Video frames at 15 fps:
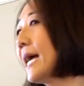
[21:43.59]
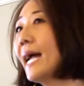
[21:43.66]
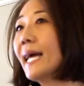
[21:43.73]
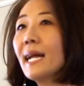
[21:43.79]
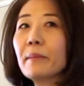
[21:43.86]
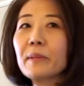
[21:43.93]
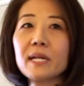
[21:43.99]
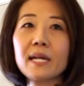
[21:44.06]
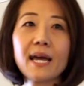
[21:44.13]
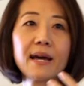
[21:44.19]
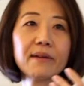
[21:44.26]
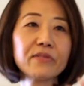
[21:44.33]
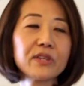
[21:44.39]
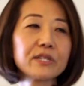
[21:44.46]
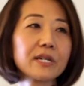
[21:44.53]
And I'm going to
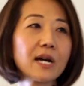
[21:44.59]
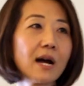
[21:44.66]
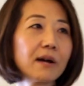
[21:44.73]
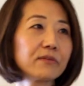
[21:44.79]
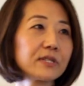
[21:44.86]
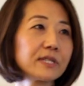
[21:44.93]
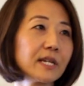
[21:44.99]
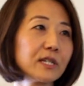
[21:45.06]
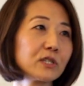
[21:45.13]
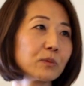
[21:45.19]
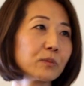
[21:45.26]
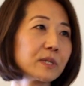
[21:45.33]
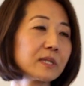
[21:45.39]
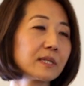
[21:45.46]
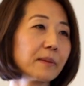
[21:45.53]
have this
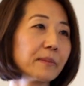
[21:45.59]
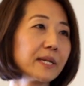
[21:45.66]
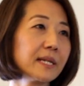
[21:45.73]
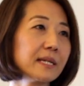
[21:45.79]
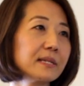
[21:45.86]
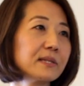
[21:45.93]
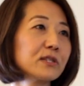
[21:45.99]
conversation with somebody